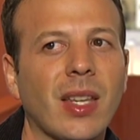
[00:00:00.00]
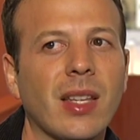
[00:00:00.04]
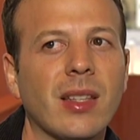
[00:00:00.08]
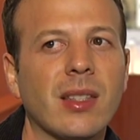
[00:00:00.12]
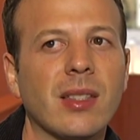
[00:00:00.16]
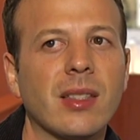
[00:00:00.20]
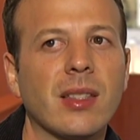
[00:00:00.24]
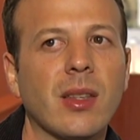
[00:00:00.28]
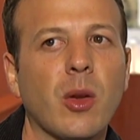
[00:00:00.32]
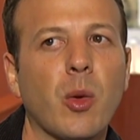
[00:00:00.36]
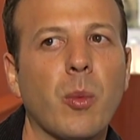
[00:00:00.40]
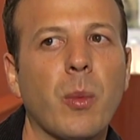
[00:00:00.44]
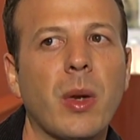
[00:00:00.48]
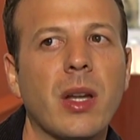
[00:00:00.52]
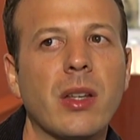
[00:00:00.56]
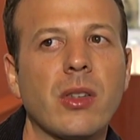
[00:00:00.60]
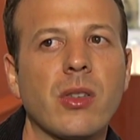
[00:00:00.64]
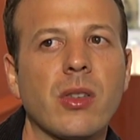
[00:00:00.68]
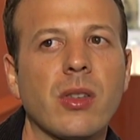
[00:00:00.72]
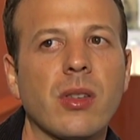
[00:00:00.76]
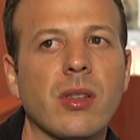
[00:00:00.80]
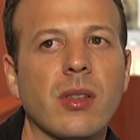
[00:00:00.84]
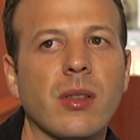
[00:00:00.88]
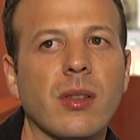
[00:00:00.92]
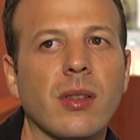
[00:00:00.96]
it's so
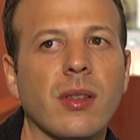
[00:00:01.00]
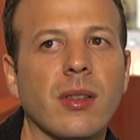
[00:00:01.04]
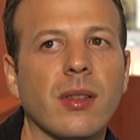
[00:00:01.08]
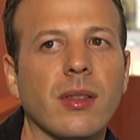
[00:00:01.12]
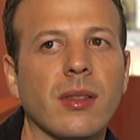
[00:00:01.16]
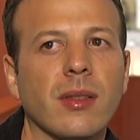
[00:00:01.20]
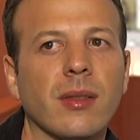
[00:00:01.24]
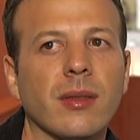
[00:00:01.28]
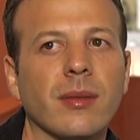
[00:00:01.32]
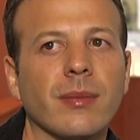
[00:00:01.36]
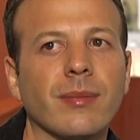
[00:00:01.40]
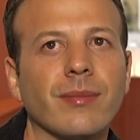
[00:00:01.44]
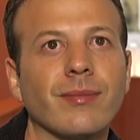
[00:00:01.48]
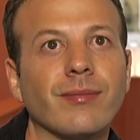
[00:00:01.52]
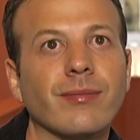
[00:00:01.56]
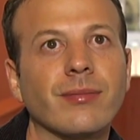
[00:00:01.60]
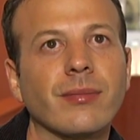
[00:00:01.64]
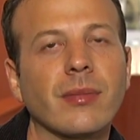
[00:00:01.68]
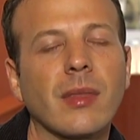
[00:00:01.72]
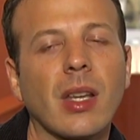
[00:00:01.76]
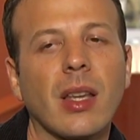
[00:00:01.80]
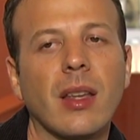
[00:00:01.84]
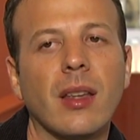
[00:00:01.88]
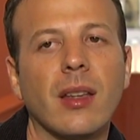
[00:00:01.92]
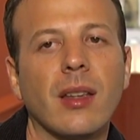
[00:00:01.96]
much.
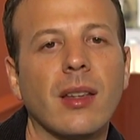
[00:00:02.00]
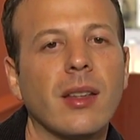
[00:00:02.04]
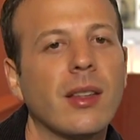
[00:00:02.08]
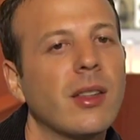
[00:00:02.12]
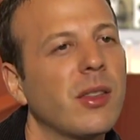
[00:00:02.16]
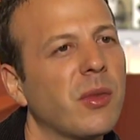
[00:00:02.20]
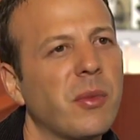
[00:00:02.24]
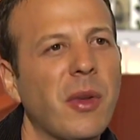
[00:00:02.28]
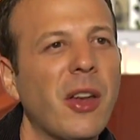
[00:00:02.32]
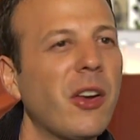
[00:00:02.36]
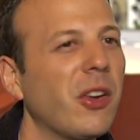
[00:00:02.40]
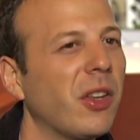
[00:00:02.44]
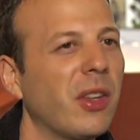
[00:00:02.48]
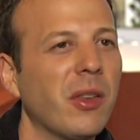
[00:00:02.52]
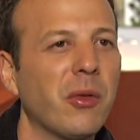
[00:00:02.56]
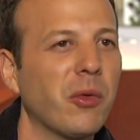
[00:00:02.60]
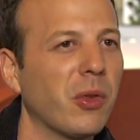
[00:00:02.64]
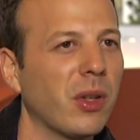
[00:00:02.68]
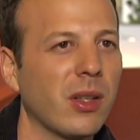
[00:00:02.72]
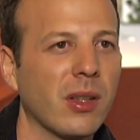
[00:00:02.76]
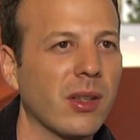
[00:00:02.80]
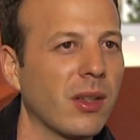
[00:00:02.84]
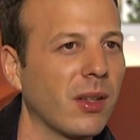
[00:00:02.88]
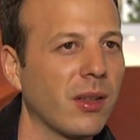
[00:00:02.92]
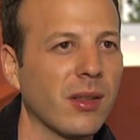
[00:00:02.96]
It's very
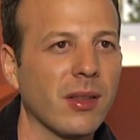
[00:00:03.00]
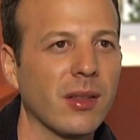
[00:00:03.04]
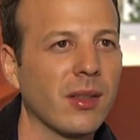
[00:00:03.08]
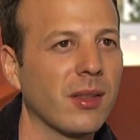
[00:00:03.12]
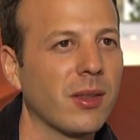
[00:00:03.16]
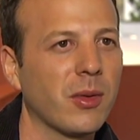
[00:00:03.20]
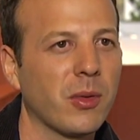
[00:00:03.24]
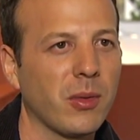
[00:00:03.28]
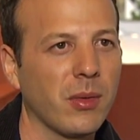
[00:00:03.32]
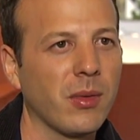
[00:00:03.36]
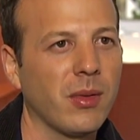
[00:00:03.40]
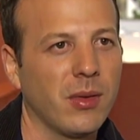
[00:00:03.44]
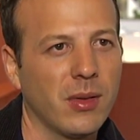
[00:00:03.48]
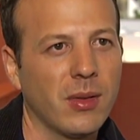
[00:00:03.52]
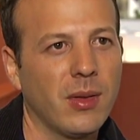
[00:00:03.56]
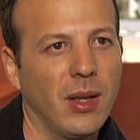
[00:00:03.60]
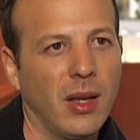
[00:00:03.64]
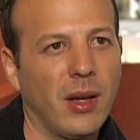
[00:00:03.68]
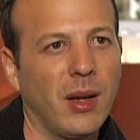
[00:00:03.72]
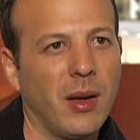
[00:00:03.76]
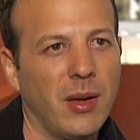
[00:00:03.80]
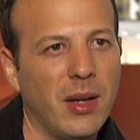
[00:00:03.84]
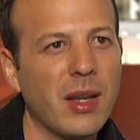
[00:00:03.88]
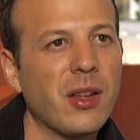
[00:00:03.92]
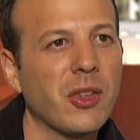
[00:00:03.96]
different. It's
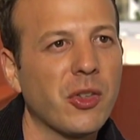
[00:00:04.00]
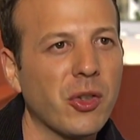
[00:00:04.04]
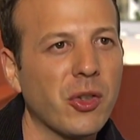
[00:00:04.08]
like an